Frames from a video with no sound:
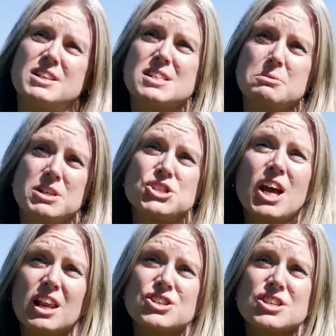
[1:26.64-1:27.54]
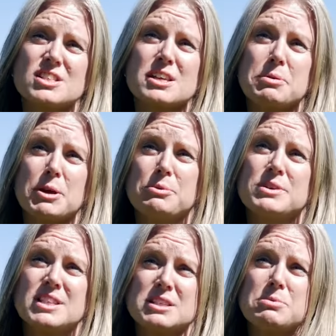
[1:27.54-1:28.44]
is some of the challenges that people
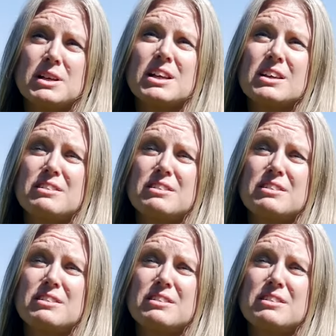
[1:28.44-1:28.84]
with disability